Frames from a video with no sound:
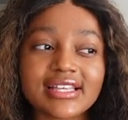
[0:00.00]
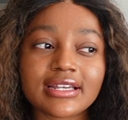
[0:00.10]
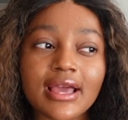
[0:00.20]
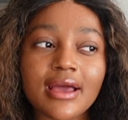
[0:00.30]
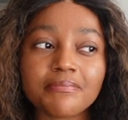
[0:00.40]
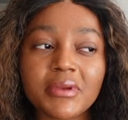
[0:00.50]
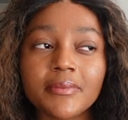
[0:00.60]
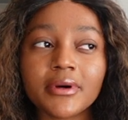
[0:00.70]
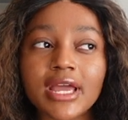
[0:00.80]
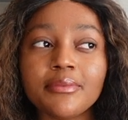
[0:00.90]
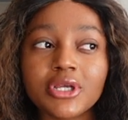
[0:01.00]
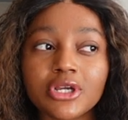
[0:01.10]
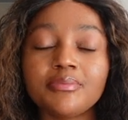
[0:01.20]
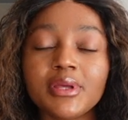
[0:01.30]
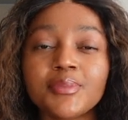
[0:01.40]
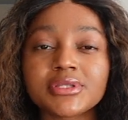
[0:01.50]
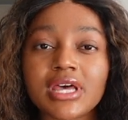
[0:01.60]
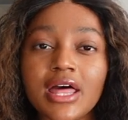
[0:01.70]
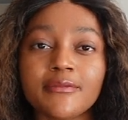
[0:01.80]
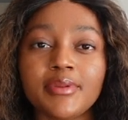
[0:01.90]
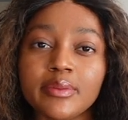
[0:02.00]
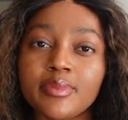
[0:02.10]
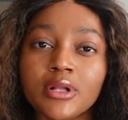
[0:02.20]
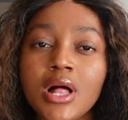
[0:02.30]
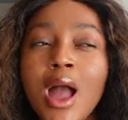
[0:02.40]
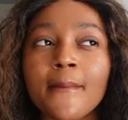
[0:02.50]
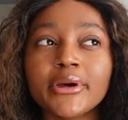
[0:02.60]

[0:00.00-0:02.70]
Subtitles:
that people can be good people to other people,